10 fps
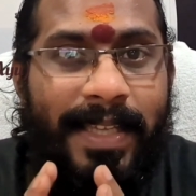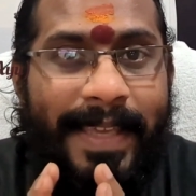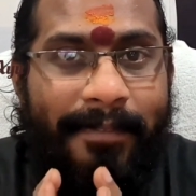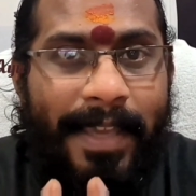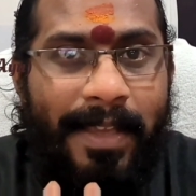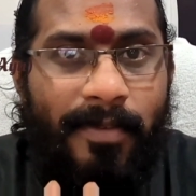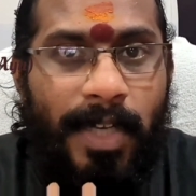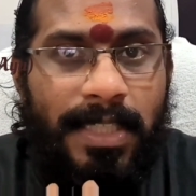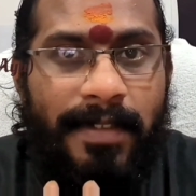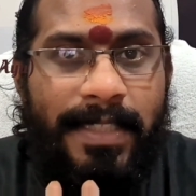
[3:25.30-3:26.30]
giving
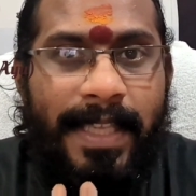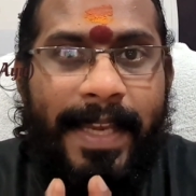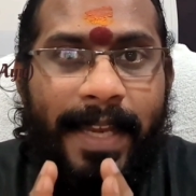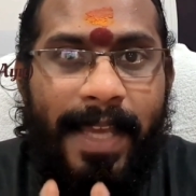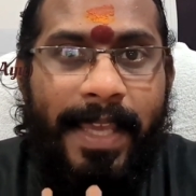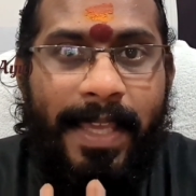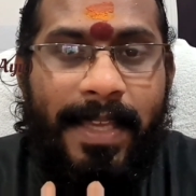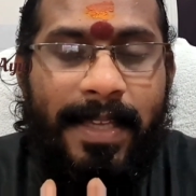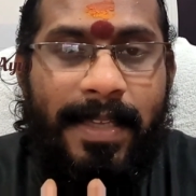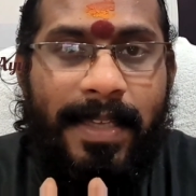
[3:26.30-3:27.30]
whatever they
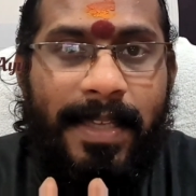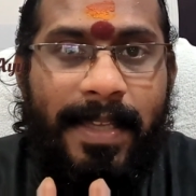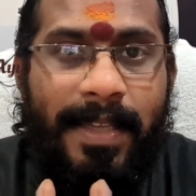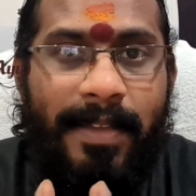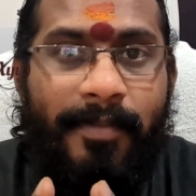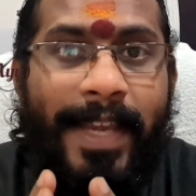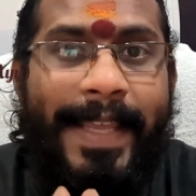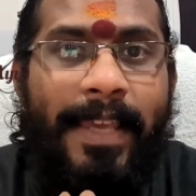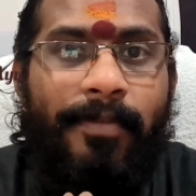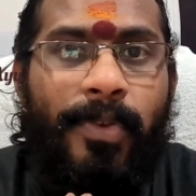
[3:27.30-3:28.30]
like will
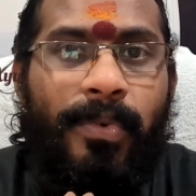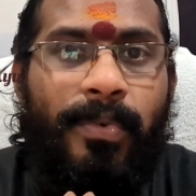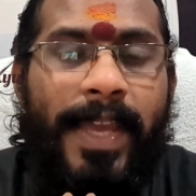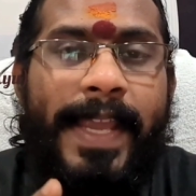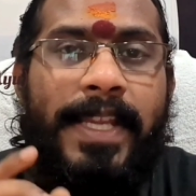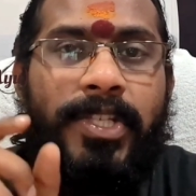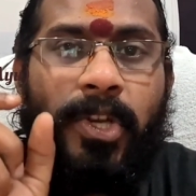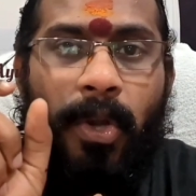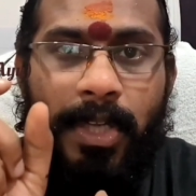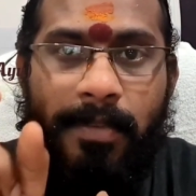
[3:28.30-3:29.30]
give you a
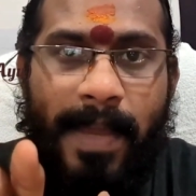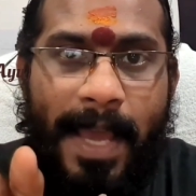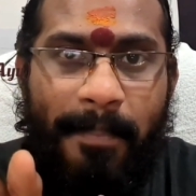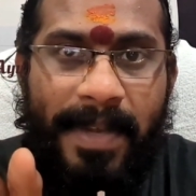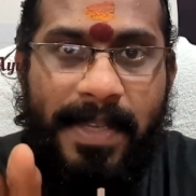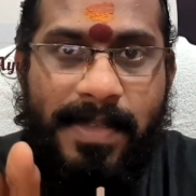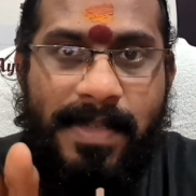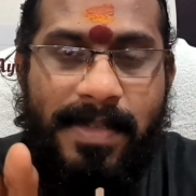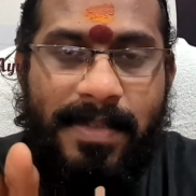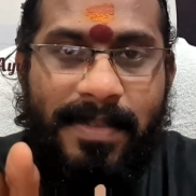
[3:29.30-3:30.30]
short-term
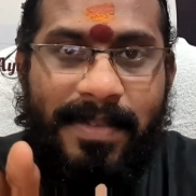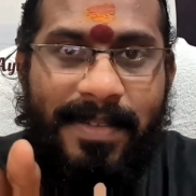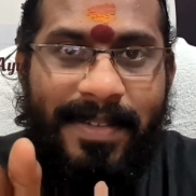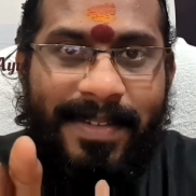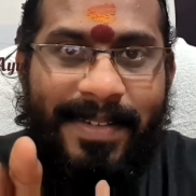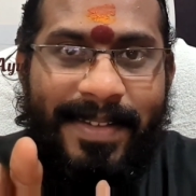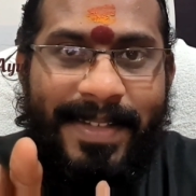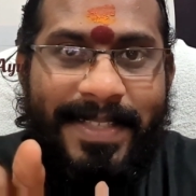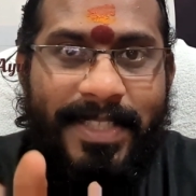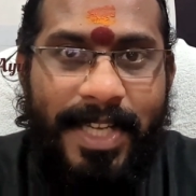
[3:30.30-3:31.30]
happiness.
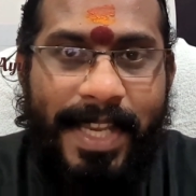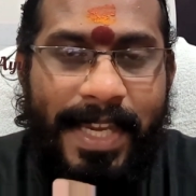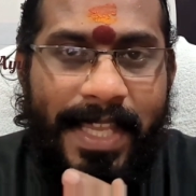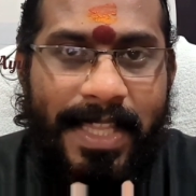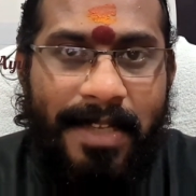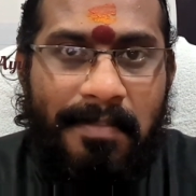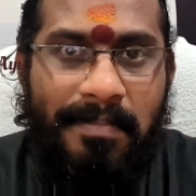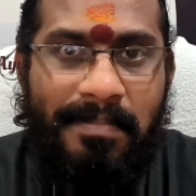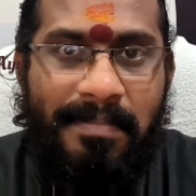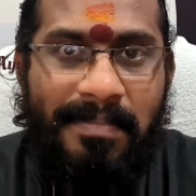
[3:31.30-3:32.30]
Training
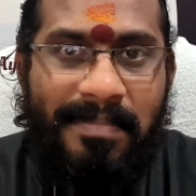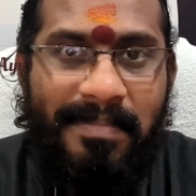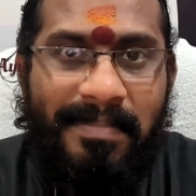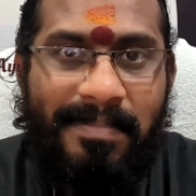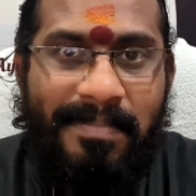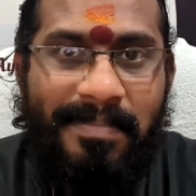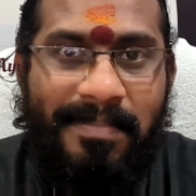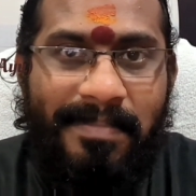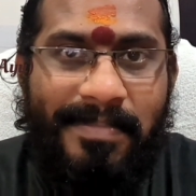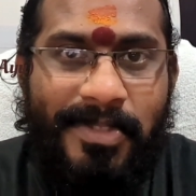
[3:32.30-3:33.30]
them
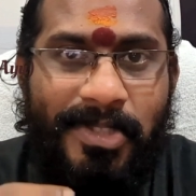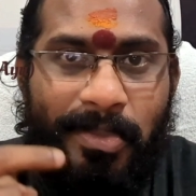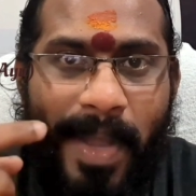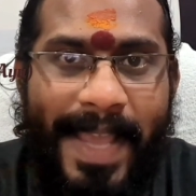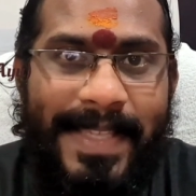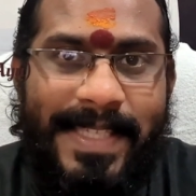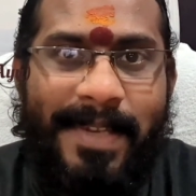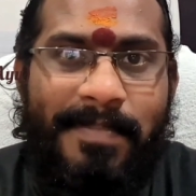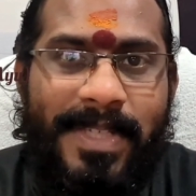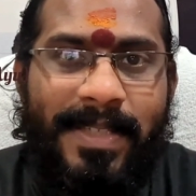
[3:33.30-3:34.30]
to
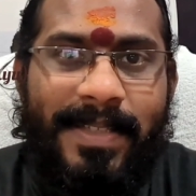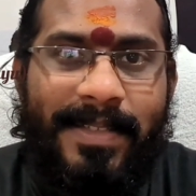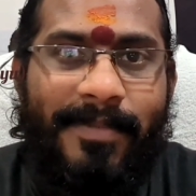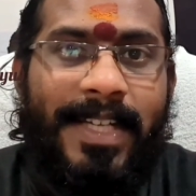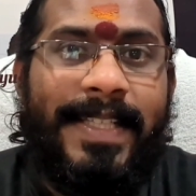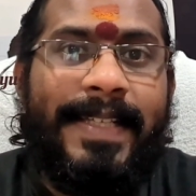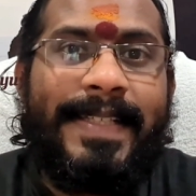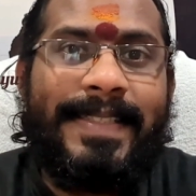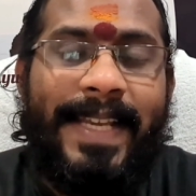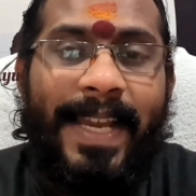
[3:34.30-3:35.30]
accept what they
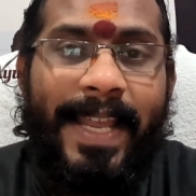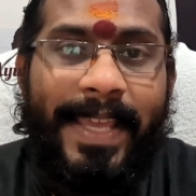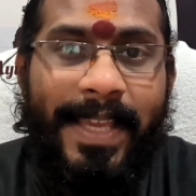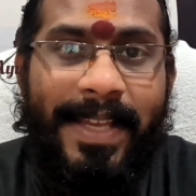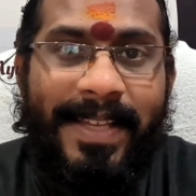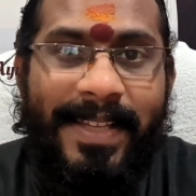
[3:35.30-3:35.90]
doesn't like